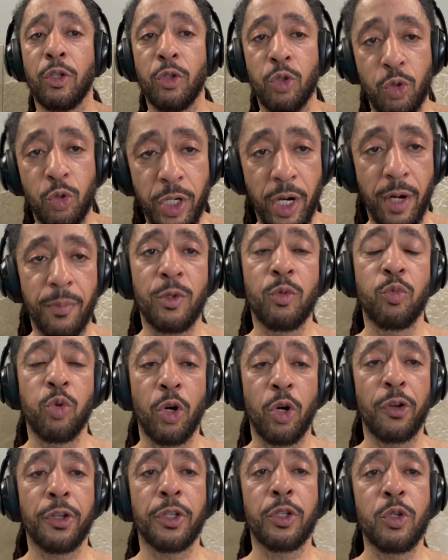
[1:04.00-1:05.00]
you come to
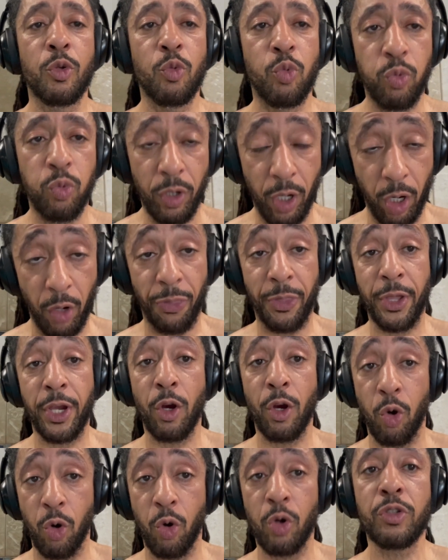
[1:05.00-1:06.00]
work, you're
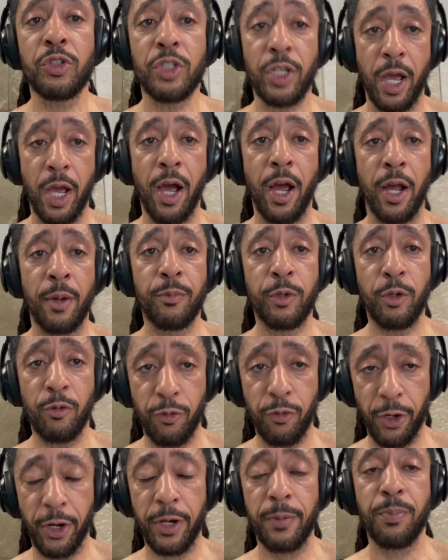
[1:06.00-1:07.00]
there on time, you're
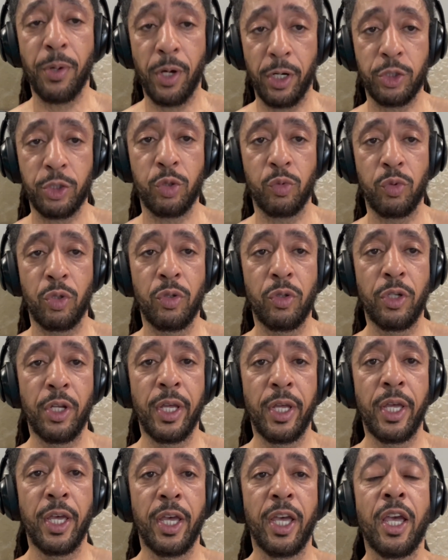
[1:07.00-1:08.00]
very punctual,
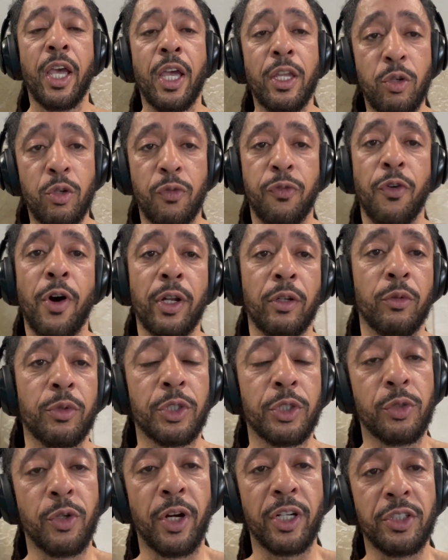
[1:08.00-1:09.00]
and you follow
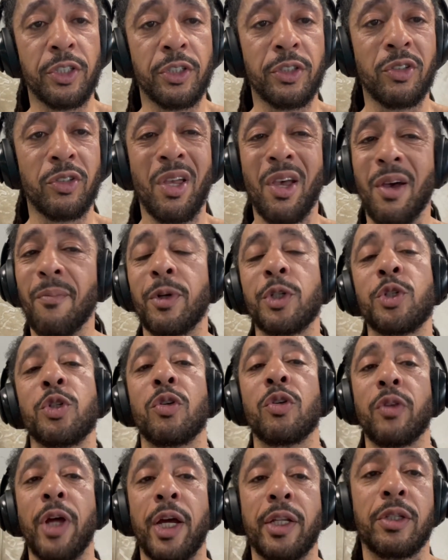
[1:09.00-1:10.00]
instructions. But you
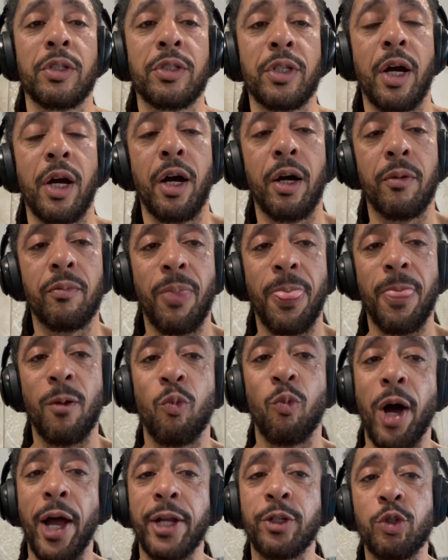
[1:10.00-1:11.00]
don't like the job.
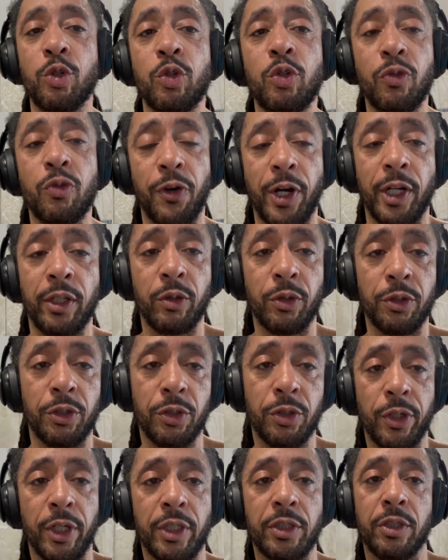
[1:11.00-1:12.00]
Why do you follow the
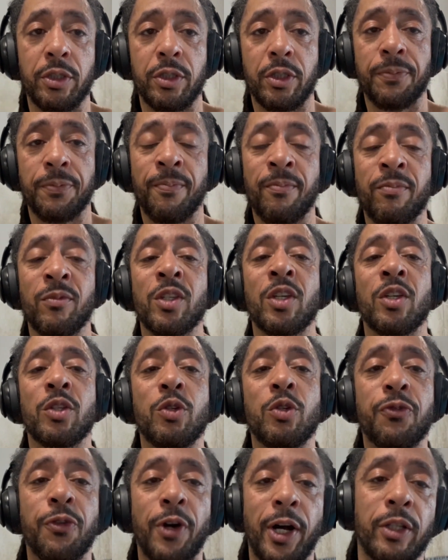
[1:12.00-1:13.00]
instructions?
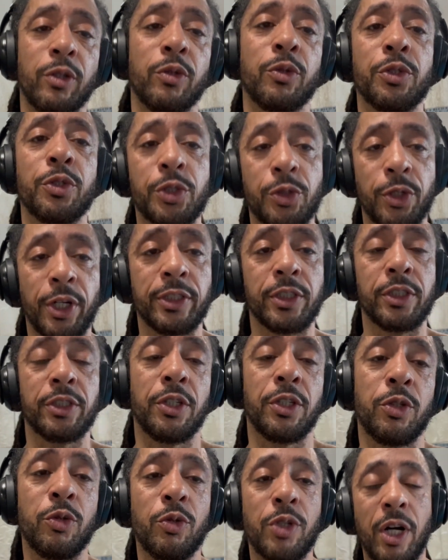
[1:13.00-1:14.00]
You follow the instructions
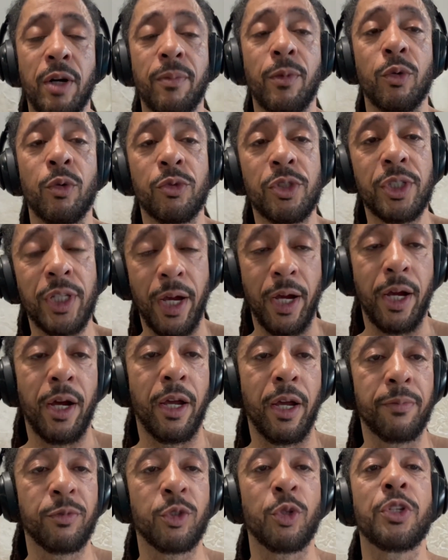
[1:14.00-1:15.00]
and you come on
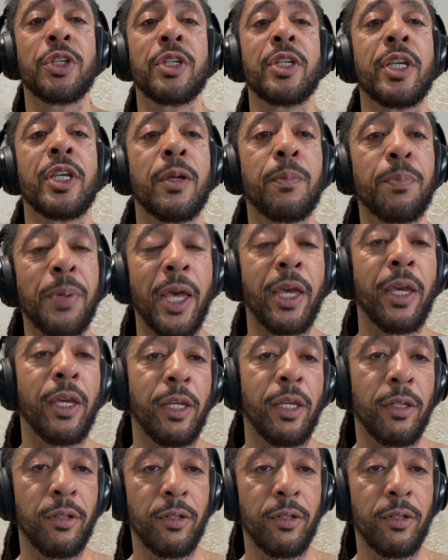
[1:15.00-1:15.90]
time so you can get paid.